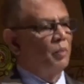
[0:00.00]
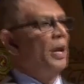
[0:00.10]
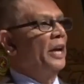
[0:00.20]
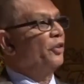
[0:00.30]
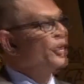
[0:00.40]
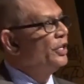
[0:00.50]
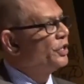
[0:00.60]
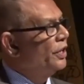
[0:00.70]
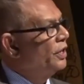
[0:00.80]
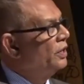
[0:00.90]
by
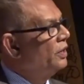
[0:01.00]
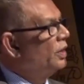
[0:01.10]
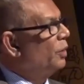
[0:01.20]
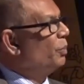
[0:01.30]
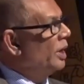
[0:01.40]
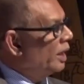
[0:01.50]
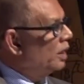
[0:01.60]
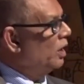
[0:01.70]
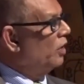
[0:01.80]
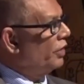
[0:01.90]
reaching the
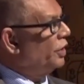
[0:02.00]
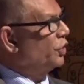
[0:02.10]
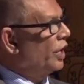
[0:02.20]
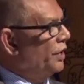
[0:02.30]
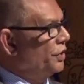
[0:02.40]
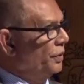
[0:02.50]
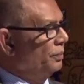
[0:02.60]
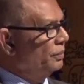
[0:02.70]
pinnacle of education.